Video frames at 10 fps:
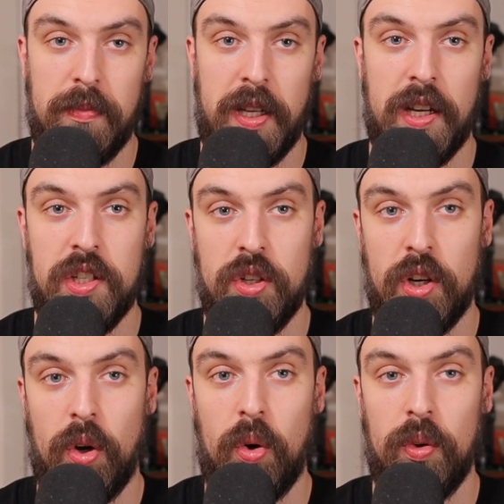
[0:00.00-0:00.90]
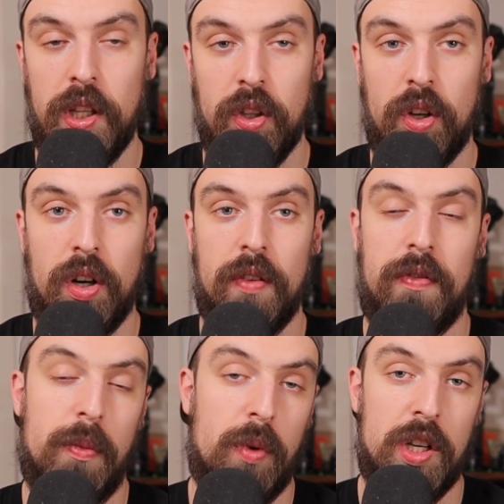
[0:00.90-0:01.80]
because you can only learn
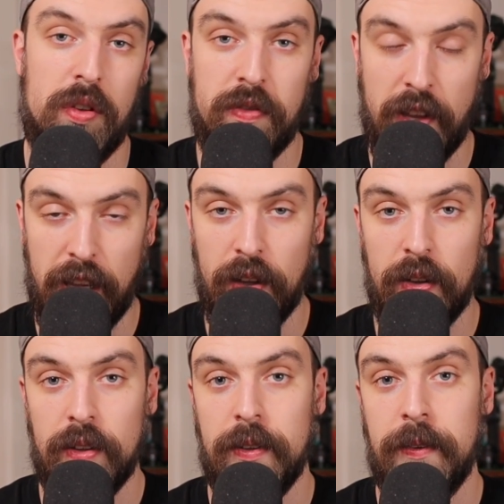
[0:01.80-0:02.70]
from when you fail.